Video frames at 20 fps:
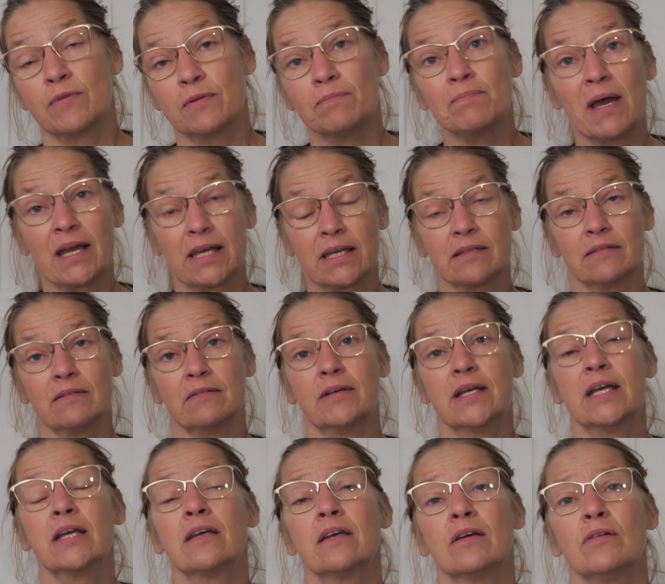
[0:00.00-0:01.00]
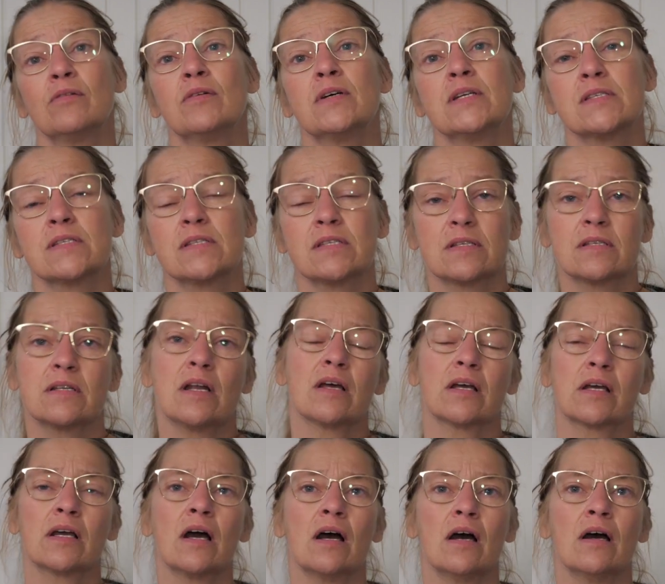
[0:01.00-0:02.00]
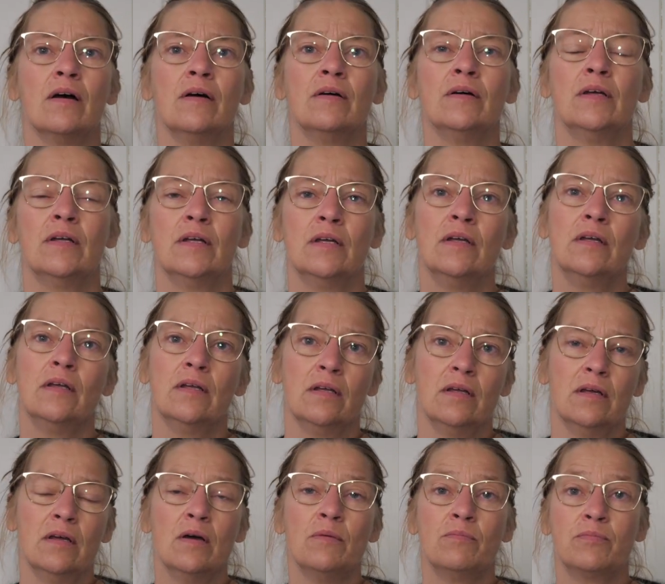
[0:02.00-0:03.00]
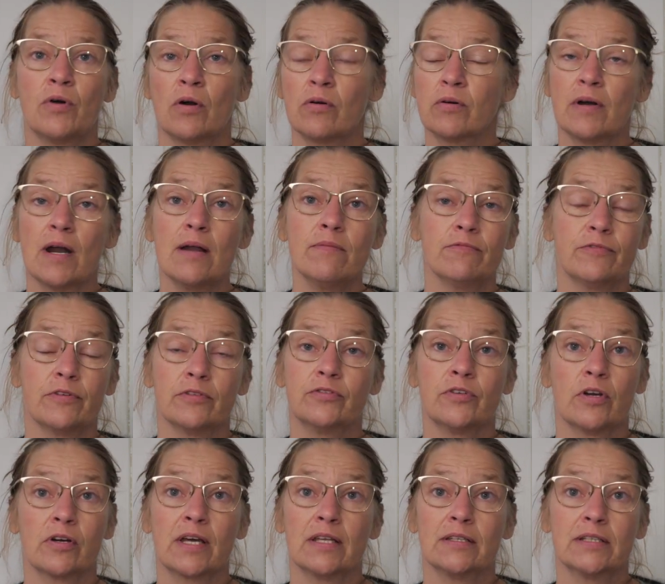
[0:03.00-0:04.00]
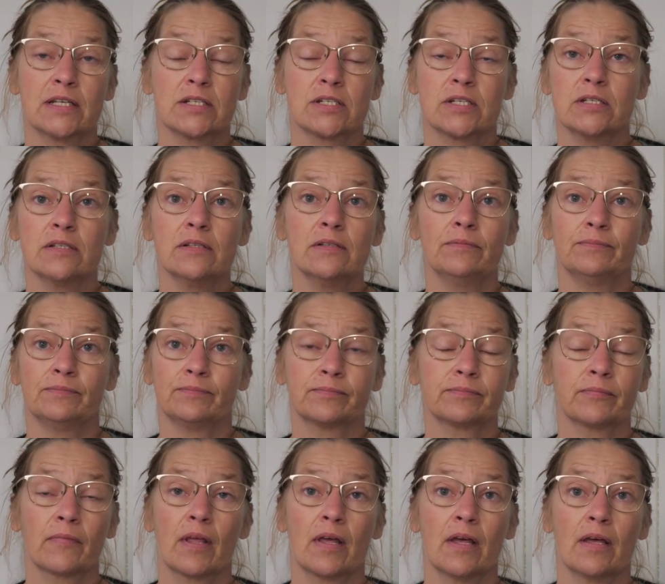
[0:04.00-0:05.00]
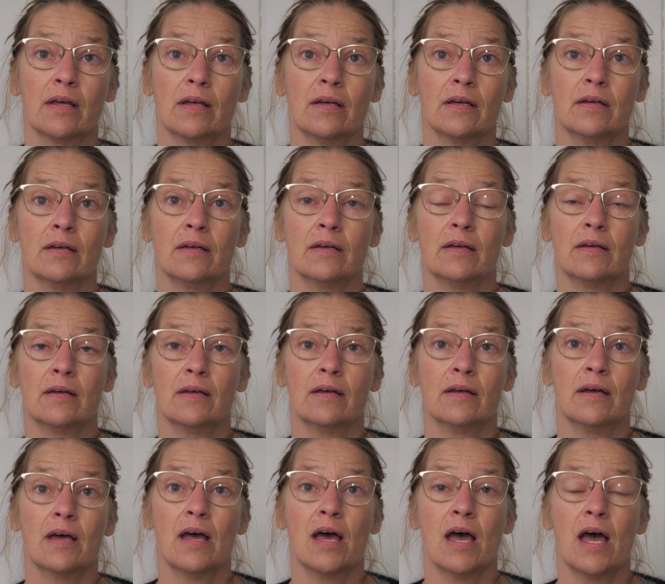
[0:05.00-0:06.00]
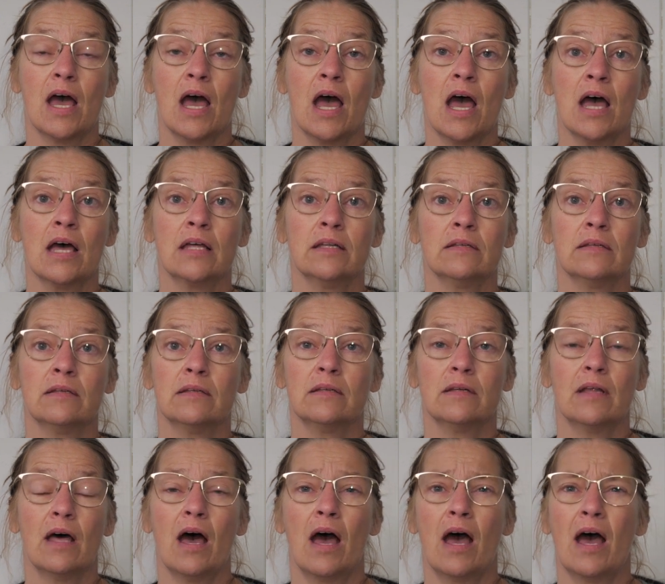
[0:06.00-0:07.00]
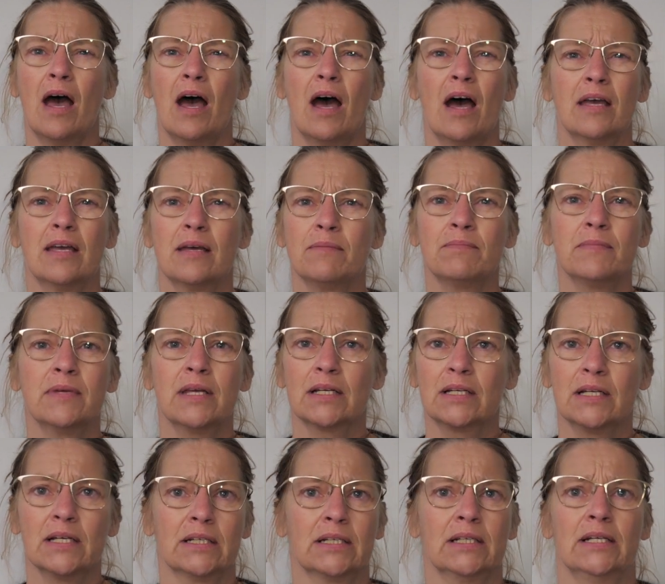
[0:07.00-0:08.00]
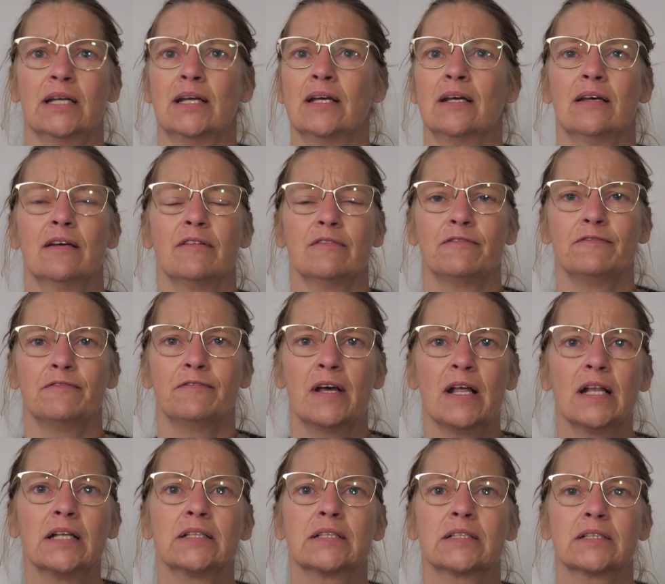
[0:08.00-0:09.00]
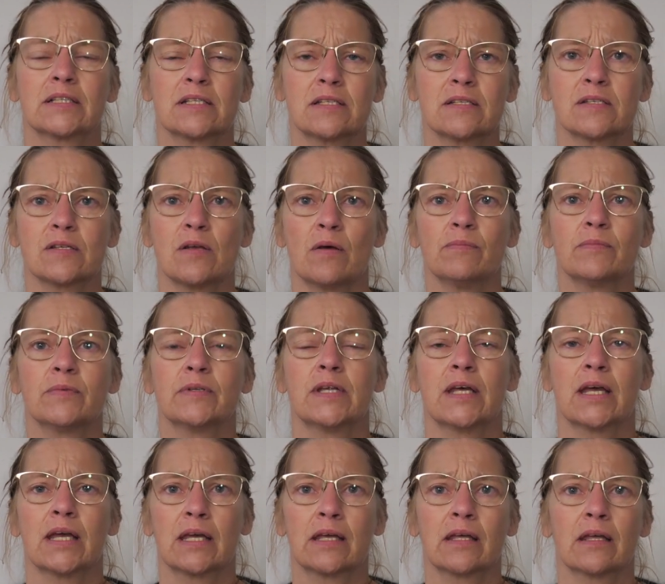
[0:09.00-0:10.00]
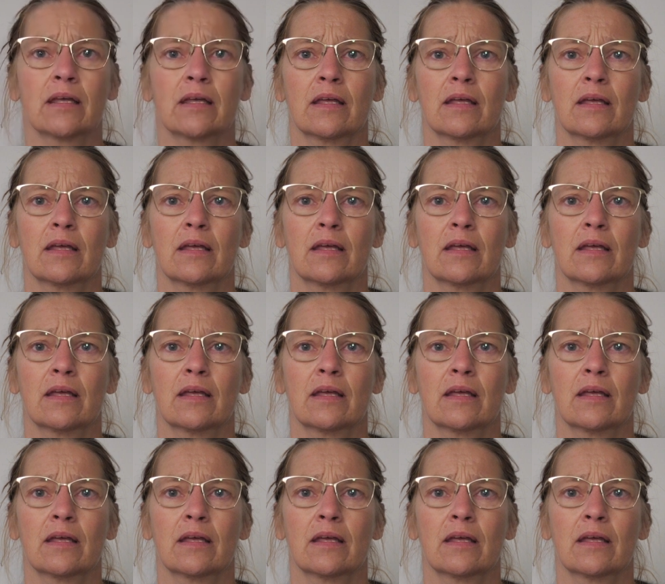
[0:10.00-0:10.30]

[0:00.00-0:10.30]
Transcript: with Ring, who is like a program for drug addiction. And I immediately felt something